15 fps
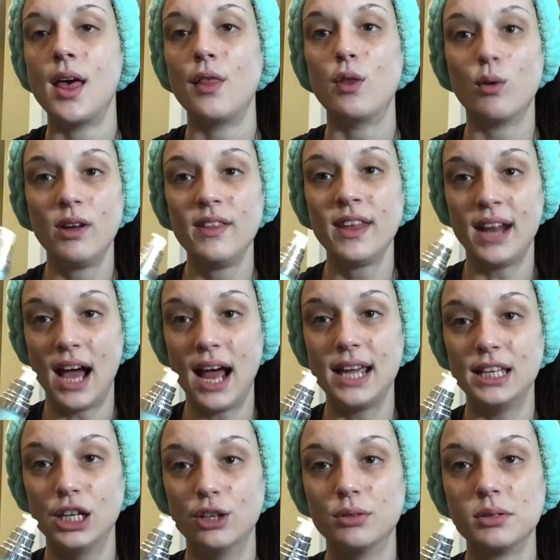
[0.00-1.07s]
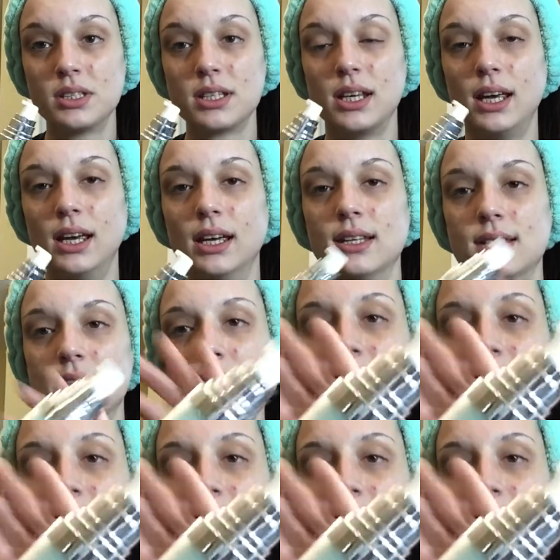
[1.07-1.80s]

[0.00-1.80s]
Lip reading: The one that I use is